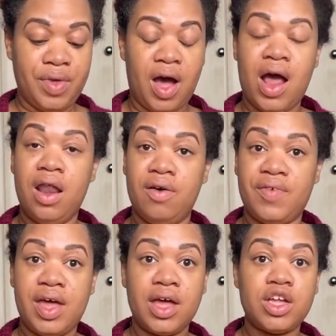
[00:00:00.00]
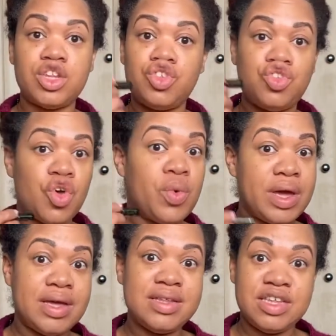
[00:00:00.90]
I love it because it's so
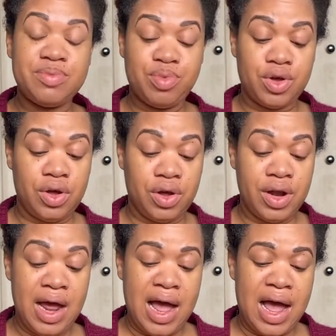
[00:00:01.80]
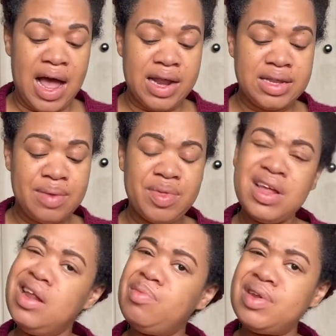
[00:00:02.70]
easy to put on. And it's something a
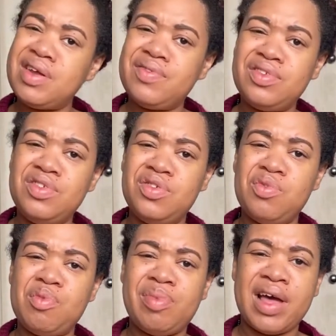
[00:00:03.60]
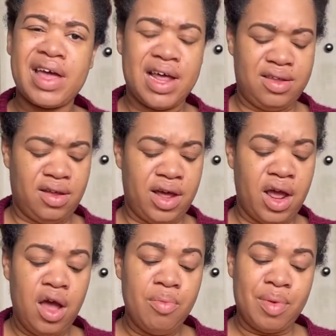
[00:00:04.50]
little bit different to the normal black cat's eye,
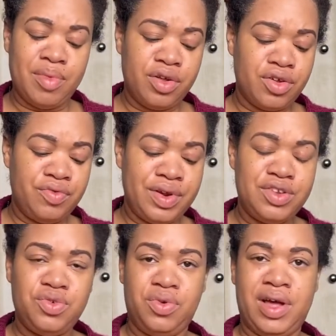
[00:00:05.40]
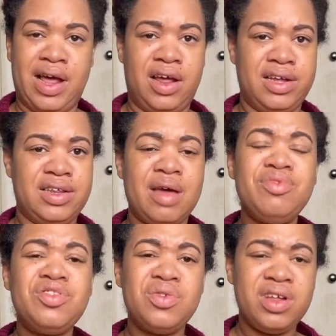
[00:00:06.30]
but I'm not going to really do a cat eye today. I'm
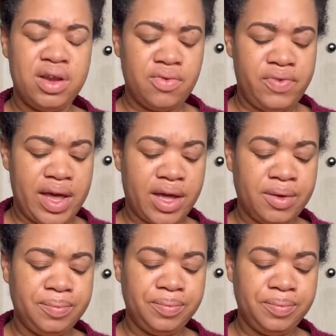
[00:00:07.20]
just doing a little flick.